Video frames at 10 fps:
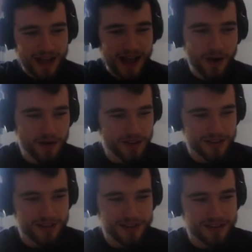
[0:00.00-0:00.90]
How did...
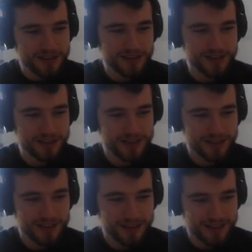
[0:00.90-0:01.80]

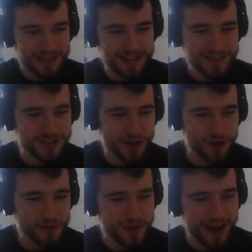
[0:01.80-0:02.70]
It's
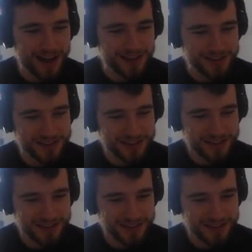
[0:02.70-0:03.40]
too much!